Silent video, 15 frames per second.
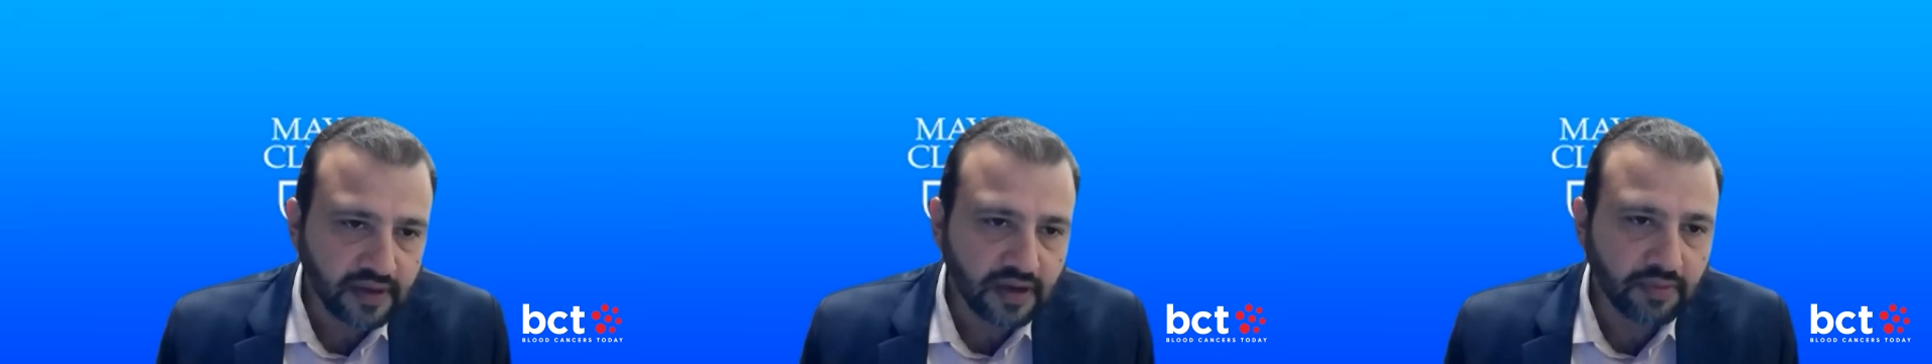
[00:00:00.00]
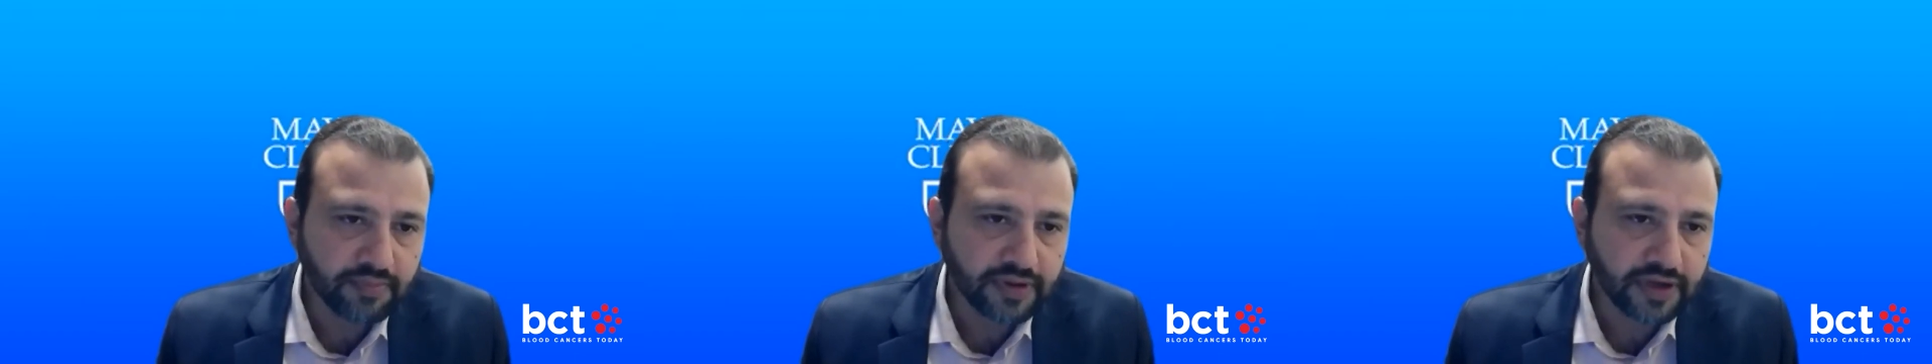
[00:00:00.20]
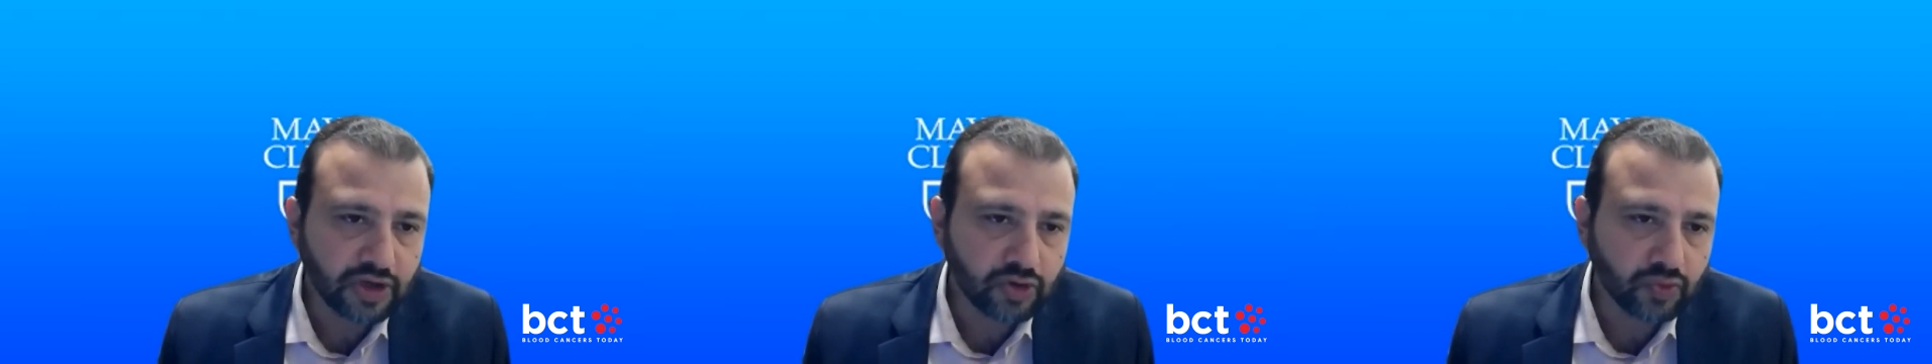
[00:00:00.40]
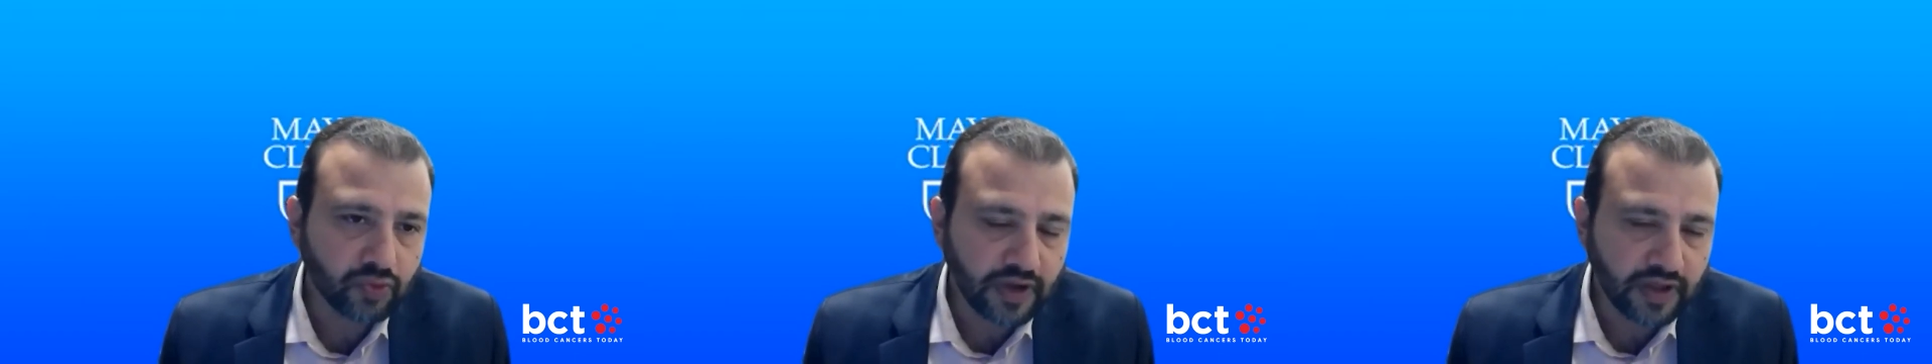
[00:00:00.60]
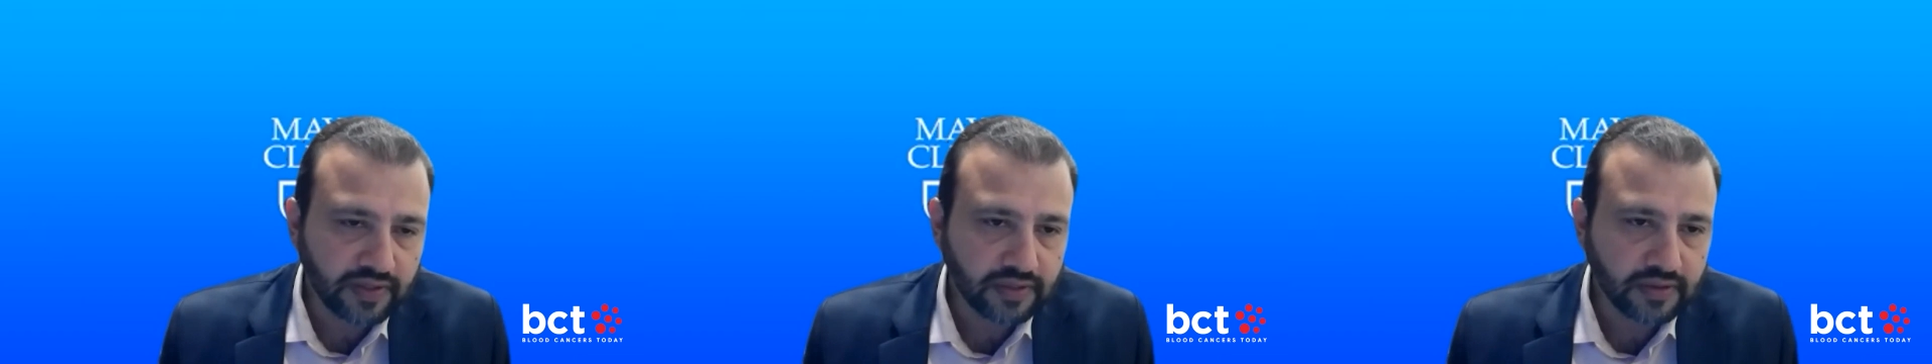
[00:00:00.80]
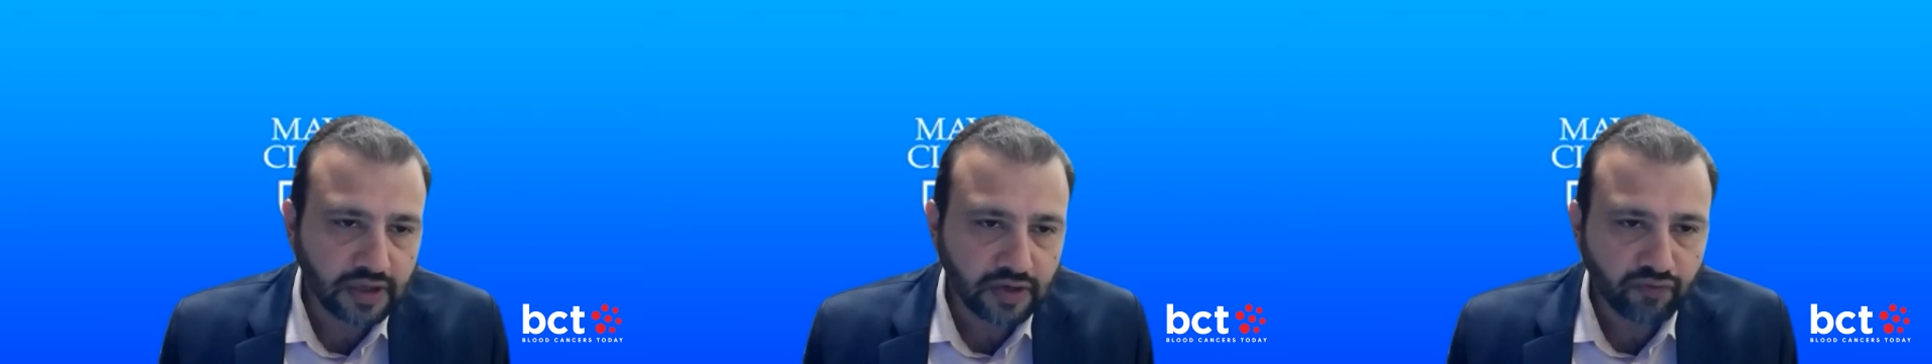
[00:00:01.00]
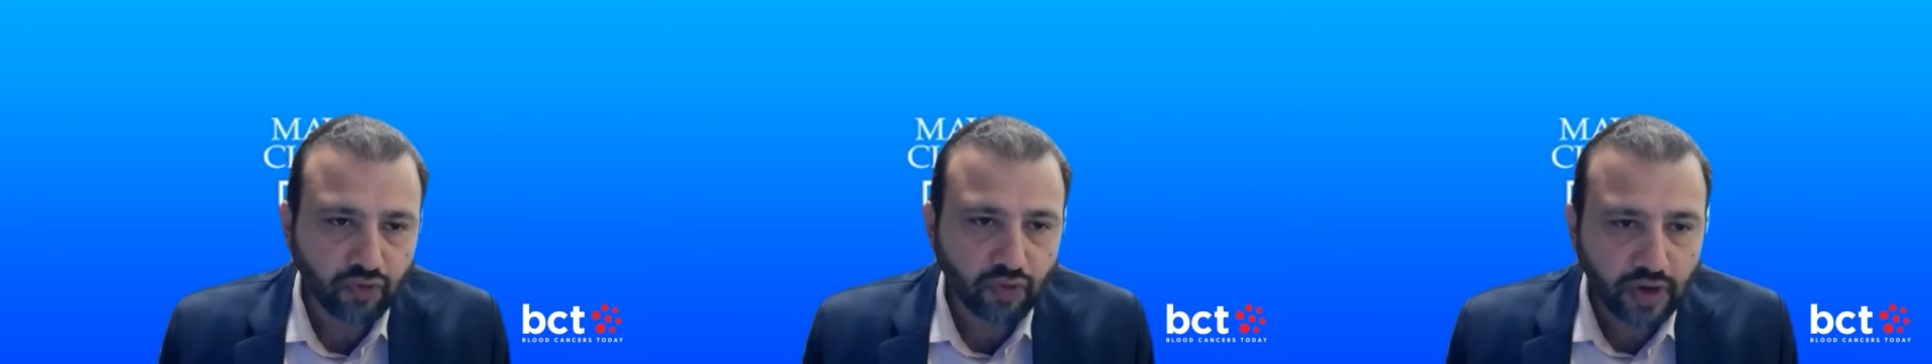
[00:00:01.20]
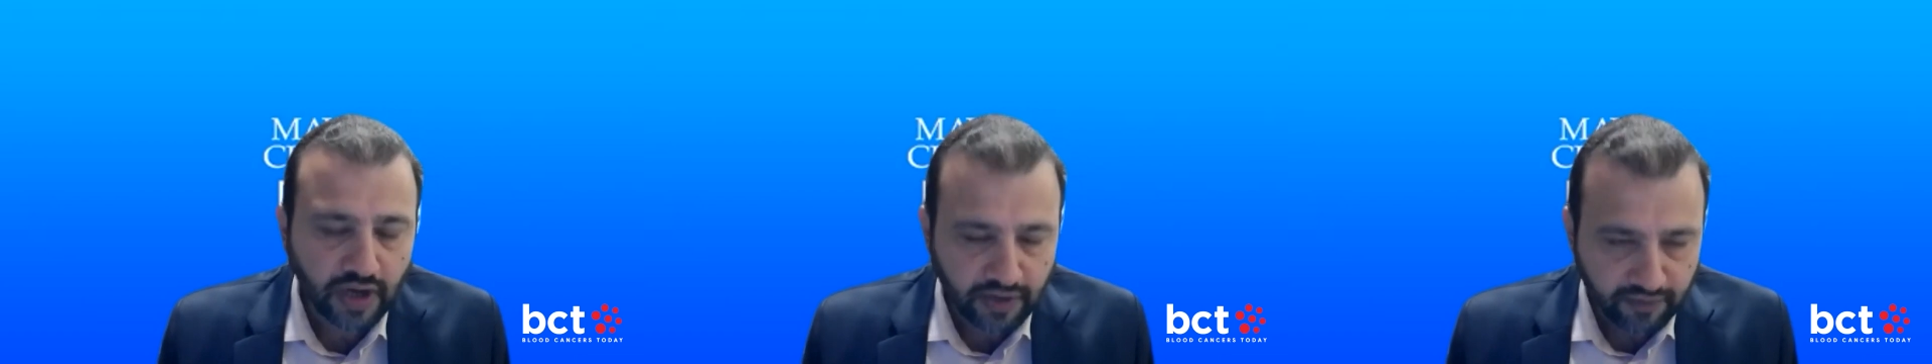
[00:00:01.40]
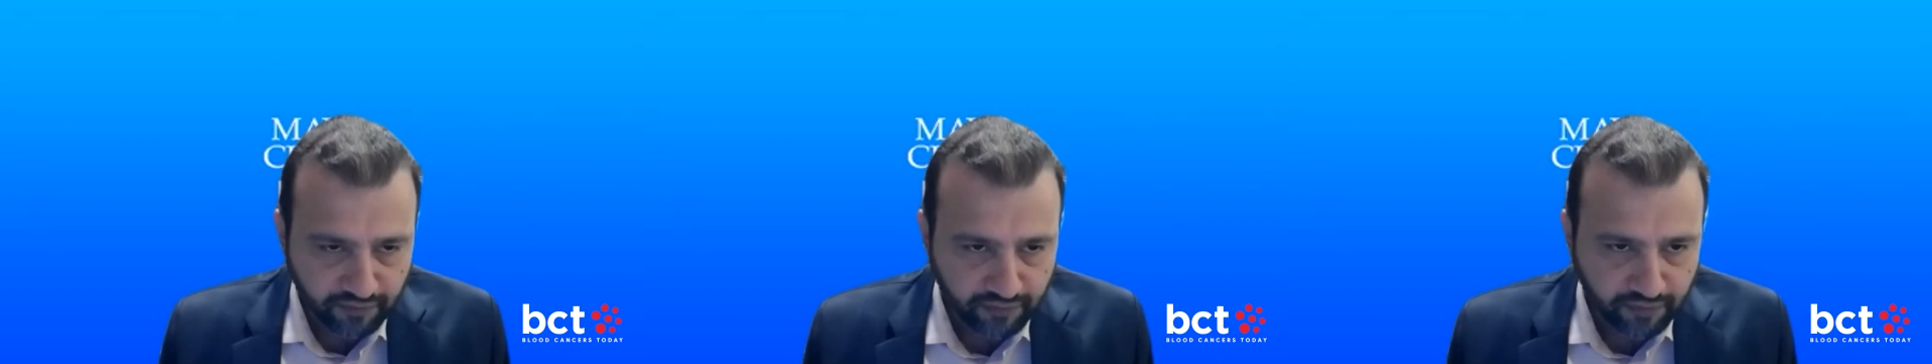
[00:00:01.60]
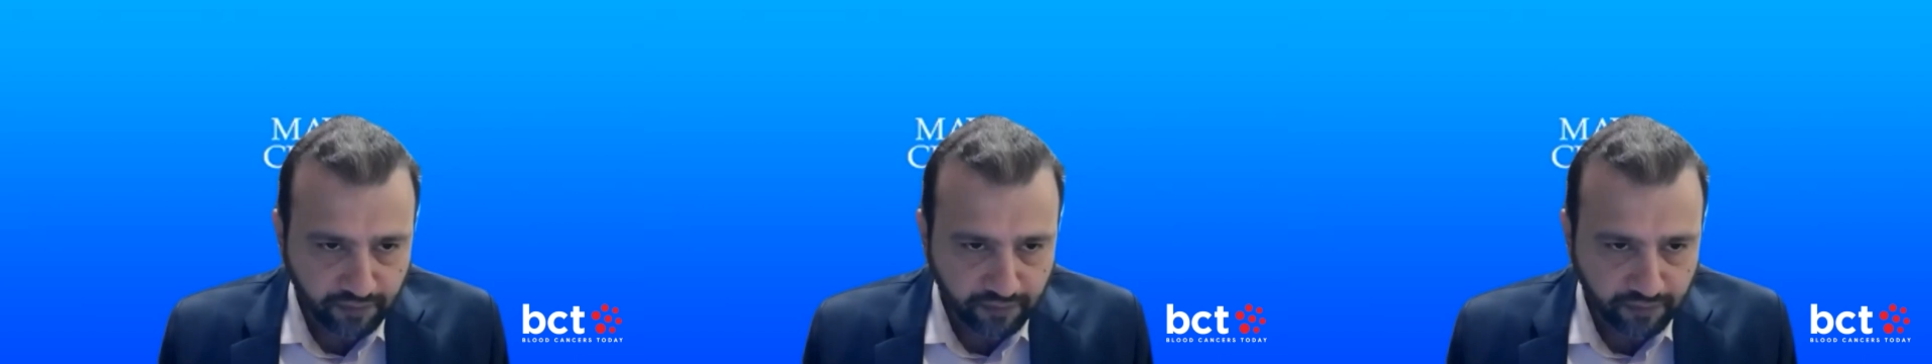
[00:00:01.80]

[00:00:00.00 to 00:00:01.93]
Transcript: compared to S34F.